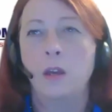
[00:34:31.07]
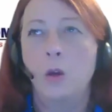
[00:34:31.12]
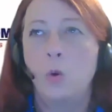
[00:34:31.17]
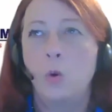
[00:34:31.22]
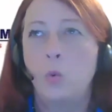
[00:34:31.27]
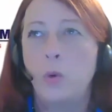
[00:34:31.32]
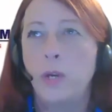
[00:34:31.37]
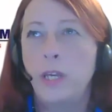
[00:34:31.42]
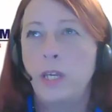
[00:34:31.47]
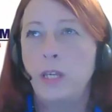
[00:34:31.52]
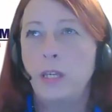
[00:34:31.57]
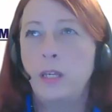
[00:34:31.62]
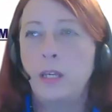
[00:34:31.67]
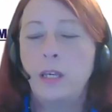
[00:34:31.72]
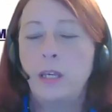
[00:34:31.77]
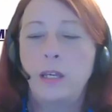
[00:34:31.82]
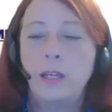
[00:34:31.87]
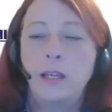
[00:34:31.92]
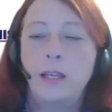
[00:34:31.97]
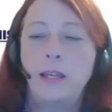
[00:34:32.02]
We,
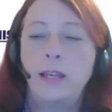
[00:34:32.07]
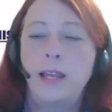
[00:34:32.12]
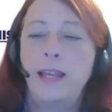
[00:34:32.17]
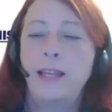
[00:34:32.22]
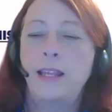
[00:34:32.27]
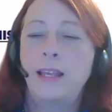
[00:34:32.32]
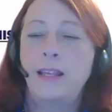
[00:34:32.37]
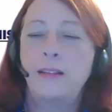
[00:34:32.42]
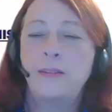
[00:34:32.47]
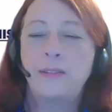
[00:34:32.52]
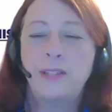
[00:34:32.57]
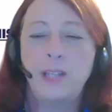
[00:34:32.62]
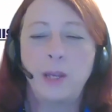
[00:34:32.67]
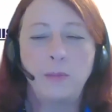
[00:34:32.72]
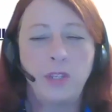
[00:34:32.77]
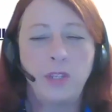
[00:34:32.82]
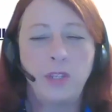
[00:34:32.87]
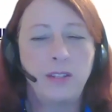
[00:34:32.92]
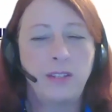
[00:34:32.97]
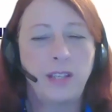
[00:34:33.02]
in
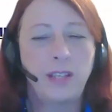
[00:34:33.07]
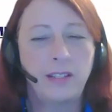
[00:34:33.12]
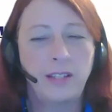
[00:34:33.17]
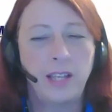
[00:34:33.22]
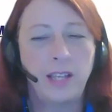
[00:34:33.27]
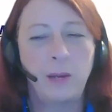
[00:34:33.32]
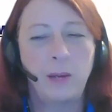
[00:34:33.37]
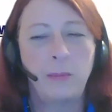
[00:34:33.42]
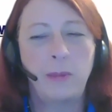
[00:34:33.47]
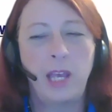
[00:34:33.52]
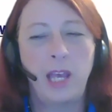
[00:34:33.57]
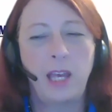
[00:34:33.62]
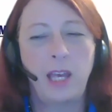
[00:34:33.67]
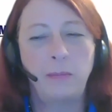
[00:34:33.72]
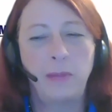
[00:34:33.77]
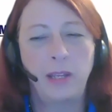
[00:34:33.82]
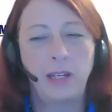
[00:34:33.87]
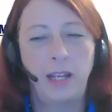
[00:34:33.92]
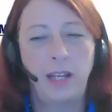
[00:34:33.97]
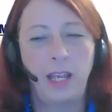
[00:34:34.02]
some sense, I say I'm an
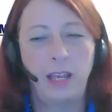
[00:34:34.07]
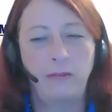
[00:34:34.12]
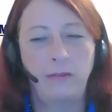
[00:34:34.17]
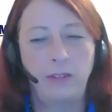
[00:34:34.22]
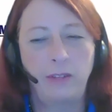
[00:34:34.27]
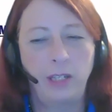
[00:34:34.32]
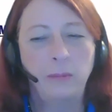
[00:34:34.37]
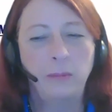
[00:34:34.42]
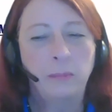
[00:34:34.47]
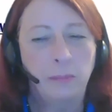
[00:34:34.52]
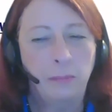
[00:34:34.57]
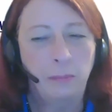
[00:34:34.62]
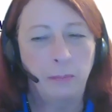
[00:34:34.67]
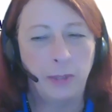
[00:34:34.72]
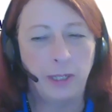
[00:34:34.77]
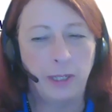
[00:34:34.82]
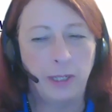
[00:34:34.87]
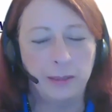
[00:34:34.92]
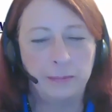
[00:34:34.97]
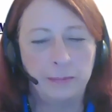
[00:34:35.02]
admin heavy,
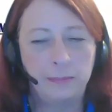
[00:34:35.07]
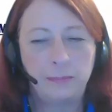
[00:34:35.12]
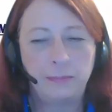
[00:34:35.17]
but